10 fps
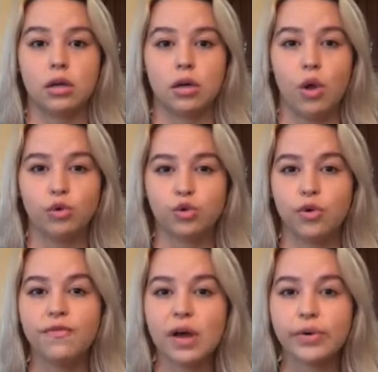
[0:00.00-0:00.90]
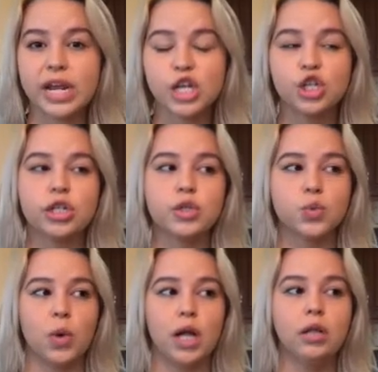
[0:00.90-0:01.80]
Cultural Foundation
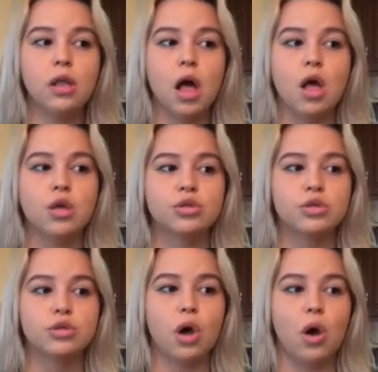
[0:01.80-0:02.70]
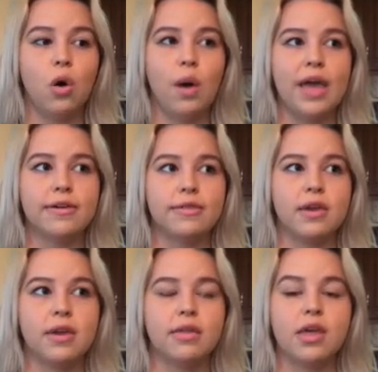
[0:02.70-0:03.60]
as well. So I
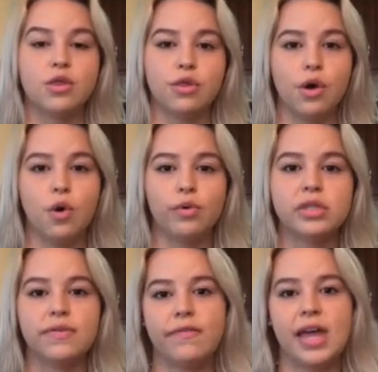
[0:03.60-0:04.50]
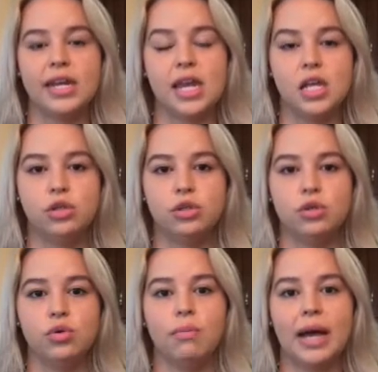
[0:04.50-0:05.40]
think that those fed
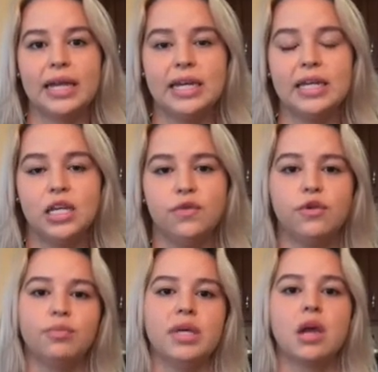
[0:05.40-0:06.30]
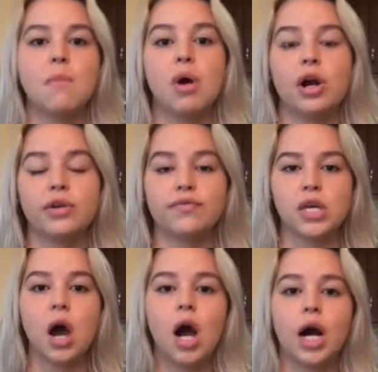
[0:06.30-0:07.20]
into my need for being a part of
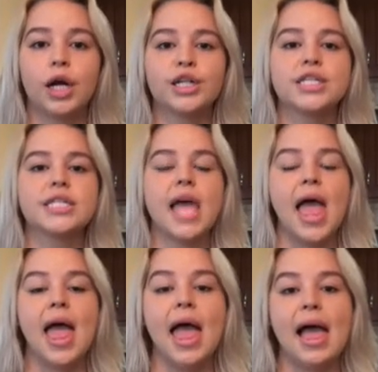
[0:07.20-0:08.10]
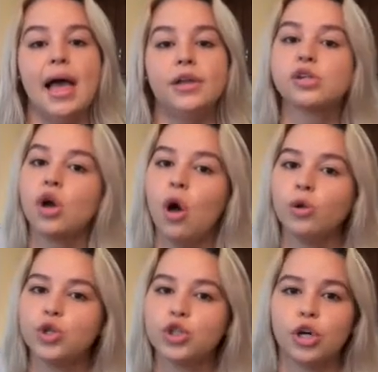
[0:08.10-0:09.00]
the arts and
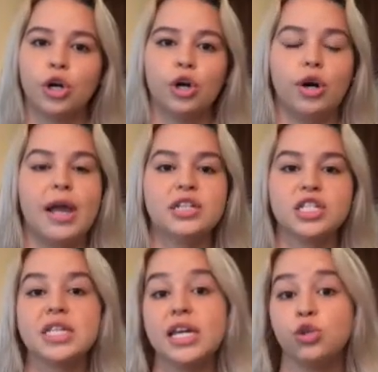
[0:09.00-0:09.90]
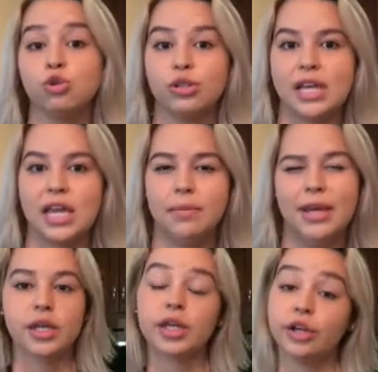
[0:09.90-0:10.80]
culture and just
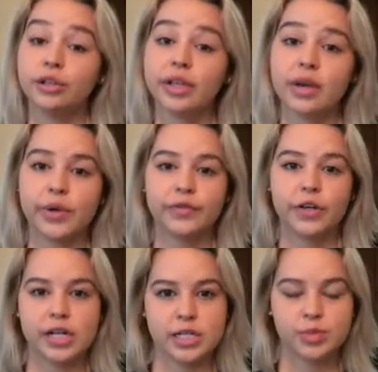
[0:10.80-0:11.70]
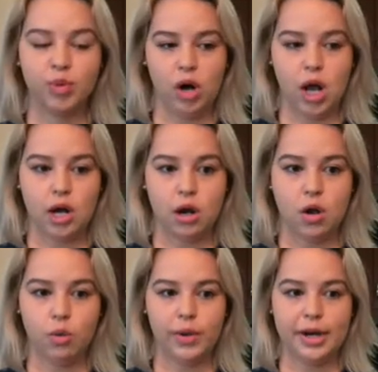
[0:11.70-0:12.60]
entertainment. Currently I work for
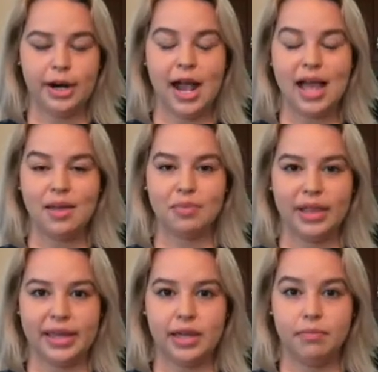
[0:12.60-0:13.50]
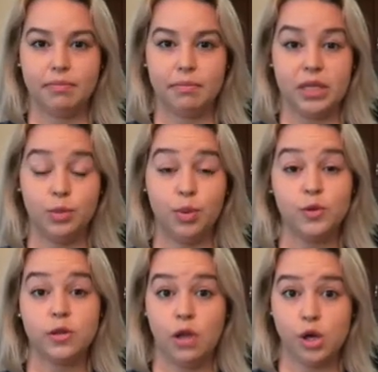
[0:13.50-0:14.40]
Inspirato, where I plan
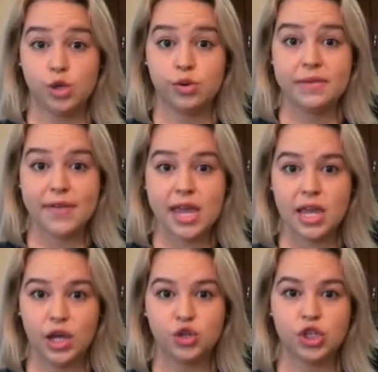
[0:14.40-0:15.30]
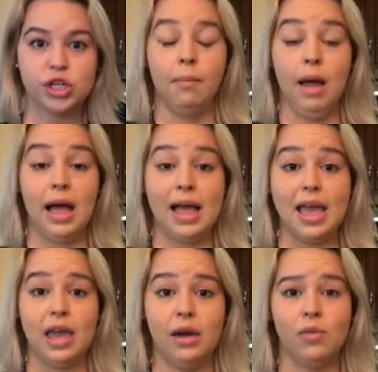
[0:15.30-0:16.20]
people's luxury vacation.
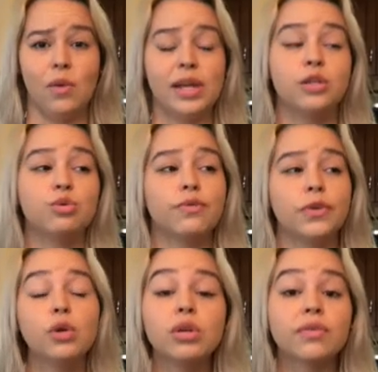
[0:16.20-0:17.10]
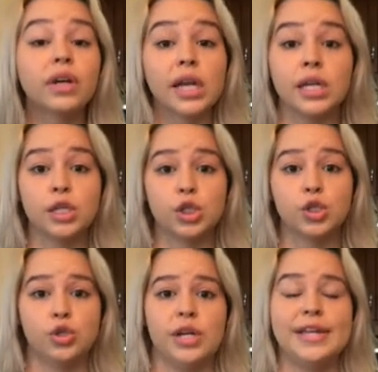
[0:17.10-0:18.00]
I went into a few different
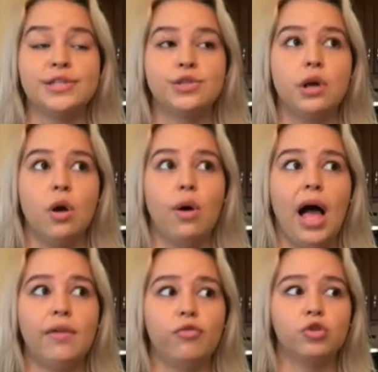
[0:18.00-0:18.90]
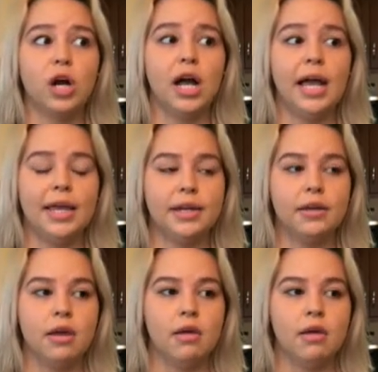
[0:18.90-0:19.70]
industries. So I've tried